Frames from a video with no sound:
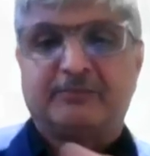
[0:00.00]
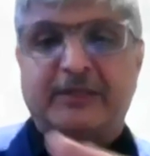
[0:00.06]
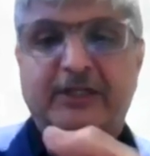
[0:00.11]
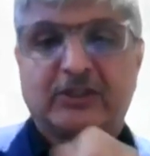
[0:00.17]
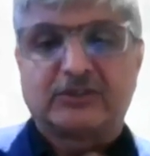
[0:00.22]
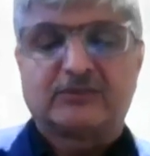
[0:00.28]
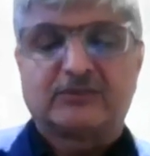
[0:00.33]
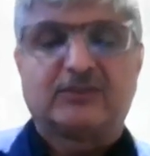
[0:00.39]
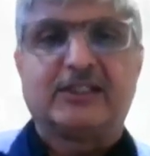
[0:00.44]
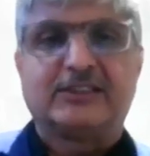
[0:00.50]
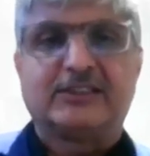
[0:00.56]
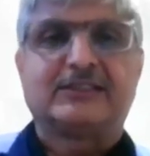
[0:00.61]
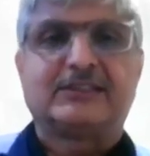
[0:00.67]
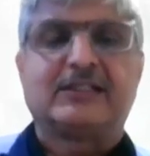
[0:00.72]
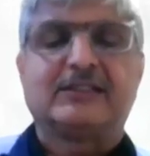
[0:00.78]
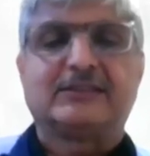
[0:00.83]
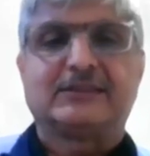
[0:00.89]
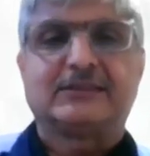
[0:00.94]
because of the
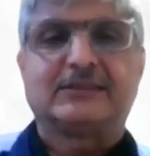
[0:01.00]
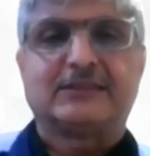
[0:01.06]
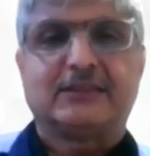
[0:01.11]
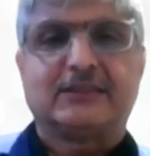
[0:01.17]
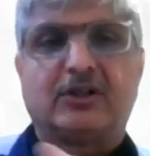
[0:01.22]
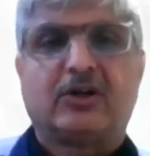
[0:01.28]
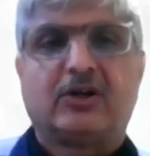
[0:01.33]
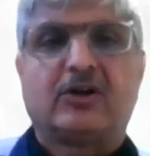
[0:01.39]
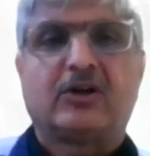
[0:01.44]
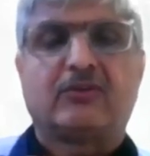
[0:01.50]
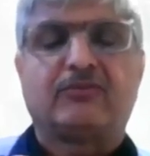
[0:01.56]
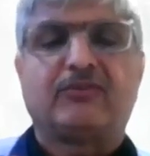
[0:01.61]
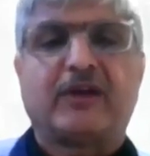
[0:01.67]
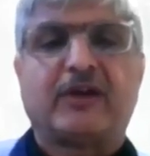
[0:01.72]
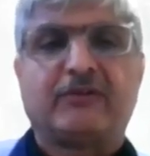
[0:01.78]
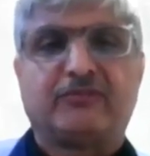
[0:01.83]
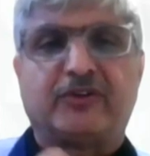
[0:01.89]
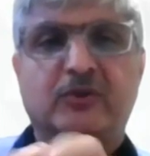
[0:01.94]
digital systems, a lot of
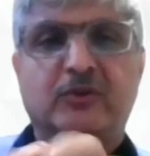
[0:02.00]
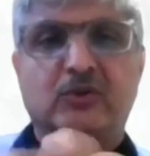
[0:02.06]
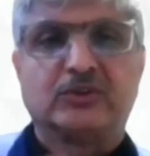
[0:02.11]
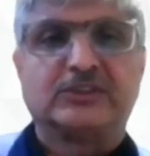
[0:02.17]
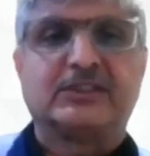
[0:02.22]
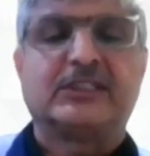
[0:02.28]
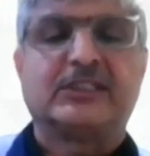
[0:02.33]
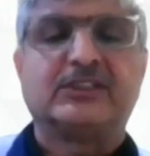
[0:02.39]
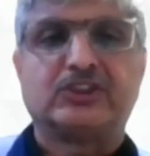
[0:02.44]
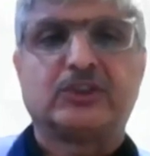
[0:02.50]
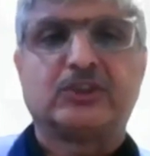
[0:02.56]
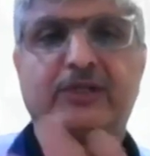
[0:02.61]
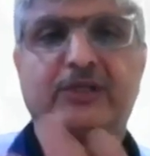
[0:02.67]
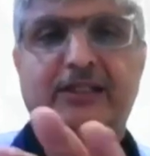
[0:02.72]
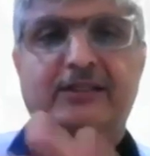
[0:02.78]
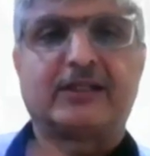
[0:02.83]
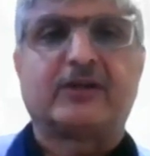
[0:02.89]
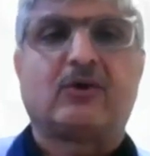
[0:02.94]
effort goes in
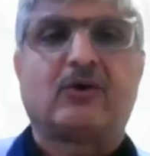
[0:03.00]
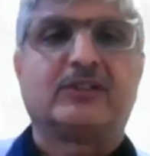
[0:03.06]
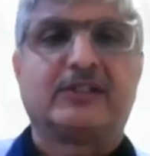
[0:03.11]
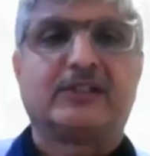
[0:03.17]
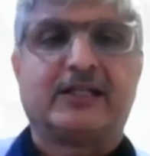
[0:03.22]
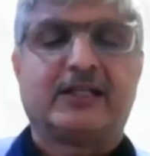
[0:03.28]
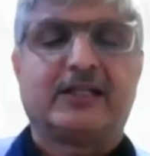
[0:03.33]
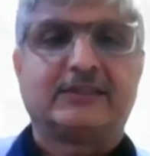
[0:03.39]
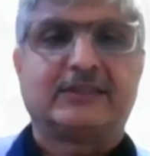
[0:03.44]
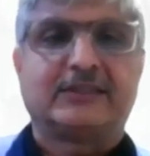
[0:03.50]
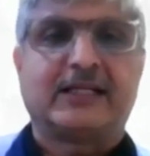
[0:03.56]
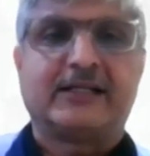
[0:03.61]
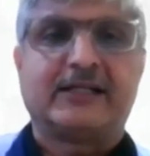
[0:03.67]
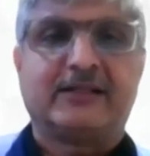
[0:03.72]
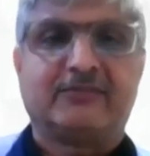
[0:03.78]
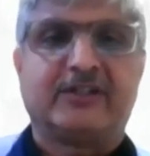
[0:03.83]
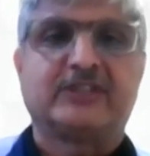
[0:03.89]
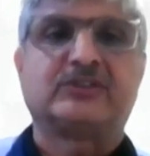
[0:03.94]
ensuring that all the data is,
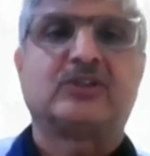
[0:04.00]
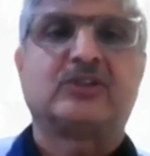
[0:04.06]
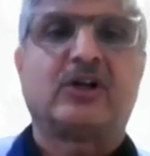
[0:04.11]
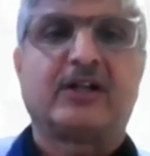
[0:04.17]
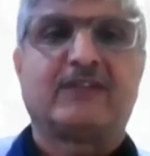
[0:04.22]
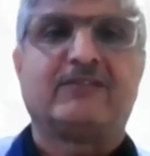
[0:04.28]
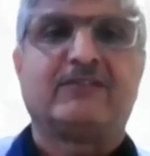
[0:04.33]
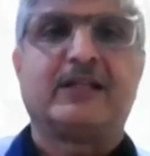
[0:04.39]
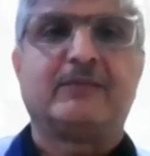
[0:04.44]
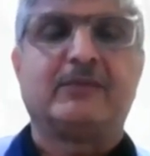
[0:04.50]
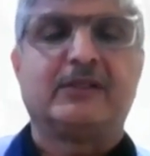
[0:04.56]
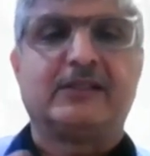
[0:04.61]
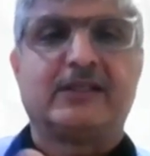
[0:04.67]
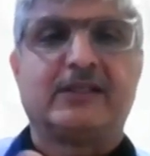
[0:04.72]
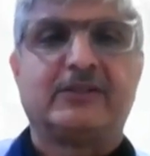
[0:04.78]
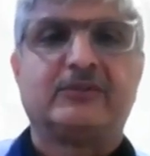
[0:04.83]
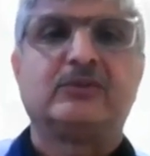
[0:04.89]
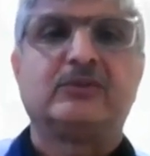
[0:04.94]
and if it is not available,
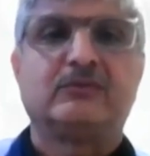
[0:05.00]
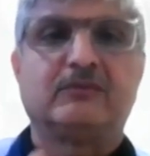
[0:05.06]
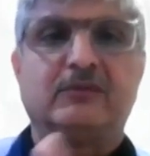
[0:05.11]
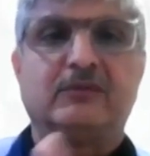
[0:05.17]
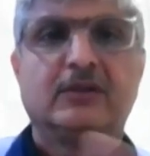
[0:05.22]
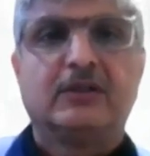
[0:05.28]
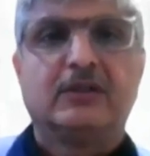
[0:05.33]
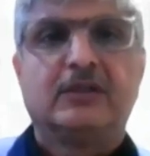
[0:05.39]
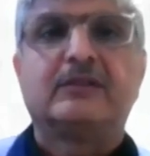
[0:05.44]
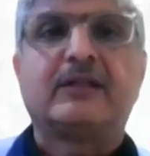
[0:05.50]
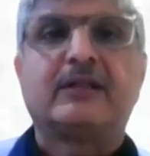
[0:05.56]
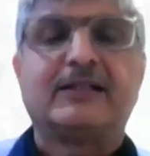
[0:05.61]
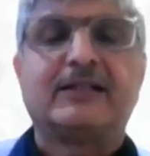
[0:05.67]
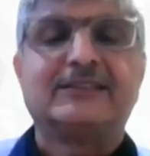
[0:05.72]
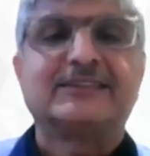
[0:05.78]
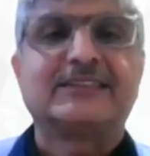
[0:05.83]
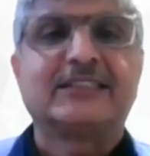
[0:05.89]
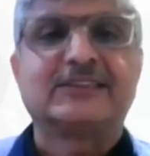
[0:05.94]
then there
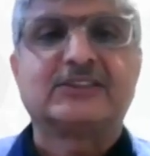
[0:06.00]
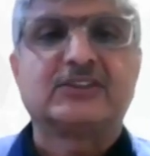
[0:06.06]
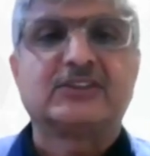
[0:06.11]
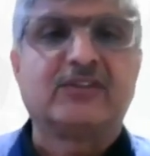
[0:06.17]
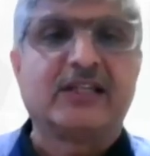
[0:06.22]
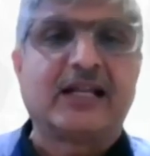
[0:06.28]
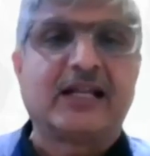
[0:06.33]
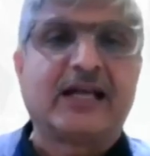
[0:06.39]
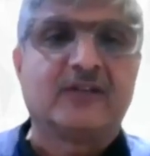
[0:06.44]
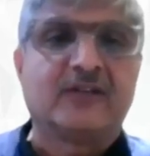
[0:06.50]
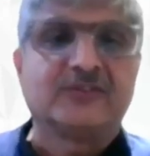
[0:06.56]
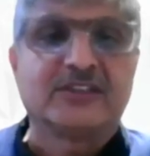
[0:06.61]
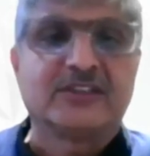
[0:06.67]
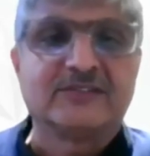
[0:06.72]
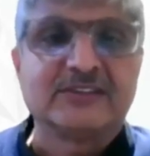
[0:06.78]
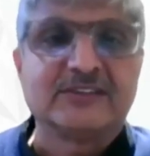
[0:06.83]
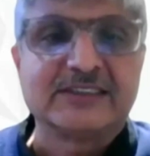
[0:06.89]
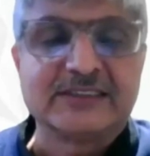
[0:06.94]
are instances of denial of
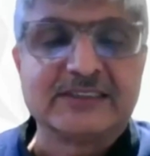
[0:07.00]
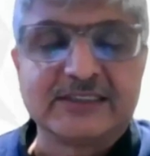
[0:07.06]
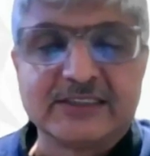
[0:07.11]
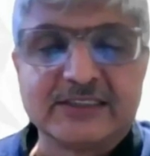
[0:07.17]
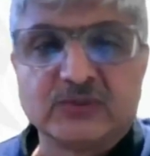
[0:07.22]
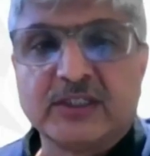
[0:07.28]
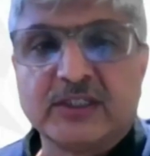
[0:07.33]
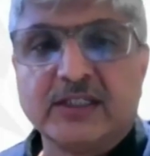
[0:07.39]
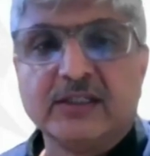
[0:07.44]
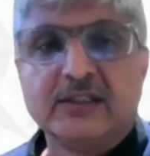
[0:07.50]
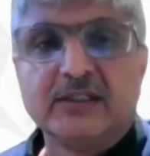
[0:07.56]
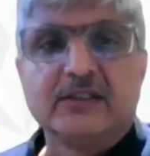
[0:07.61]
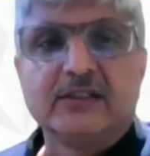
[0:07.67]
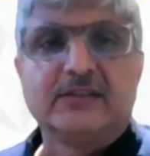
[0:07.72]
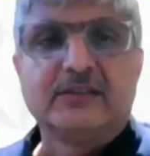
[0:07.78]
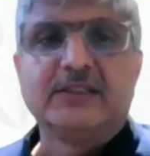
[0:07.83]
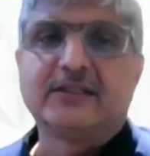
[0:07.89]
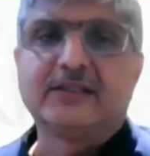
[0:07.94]
services as well.
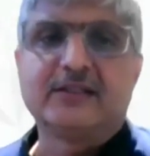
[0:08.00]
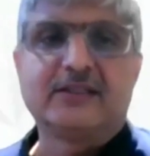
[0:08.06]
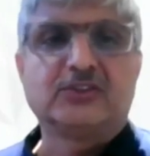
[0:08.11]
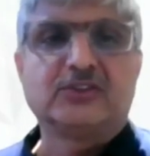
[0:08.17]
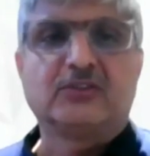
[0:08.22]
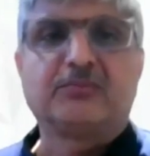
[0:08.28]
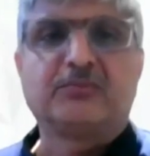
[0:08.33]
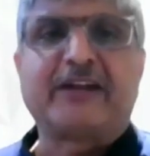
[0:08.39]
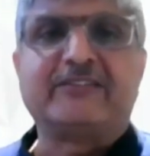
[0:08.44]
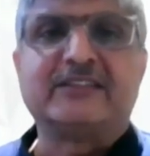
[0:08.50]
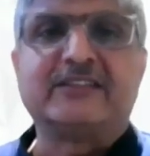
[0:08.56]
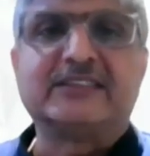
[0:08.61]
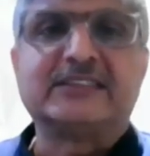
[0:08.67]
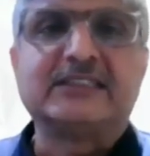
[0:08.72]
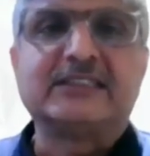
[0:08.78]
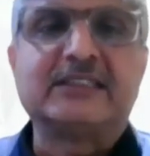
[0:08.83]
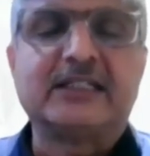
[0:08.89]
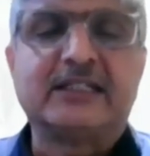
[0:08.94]
The other is of
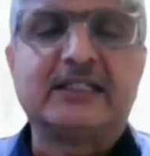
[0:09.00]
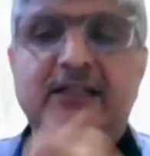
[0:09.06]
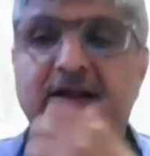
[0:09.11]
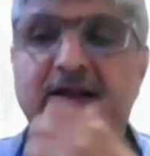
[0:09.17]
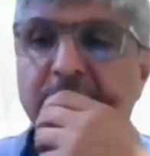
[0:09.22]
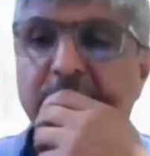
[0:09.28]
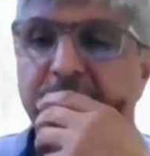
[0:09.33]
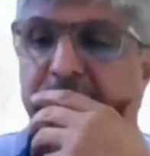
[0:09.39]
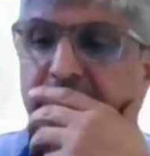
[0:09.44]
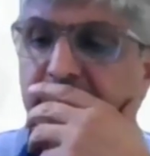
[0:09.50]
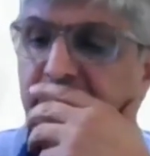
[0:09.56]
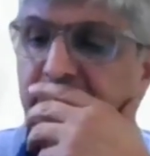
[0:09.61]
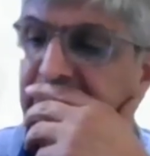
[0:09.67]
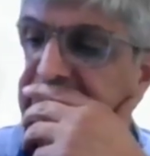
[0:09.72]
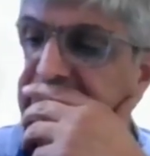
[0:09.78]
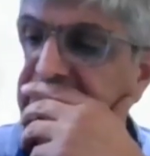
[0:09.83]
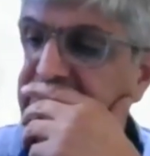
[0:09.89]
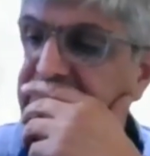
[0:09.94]
privacy. And how do you
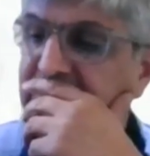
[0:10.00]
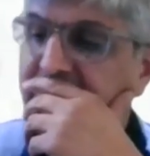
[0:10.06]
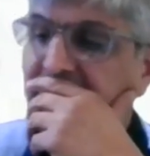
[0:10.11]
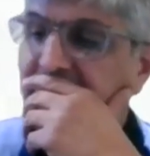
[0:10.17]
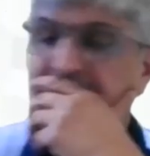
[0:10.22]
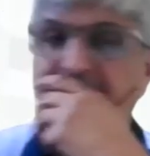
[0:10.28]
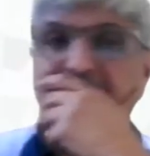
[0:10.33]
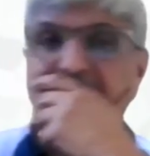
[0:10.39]
deal with it?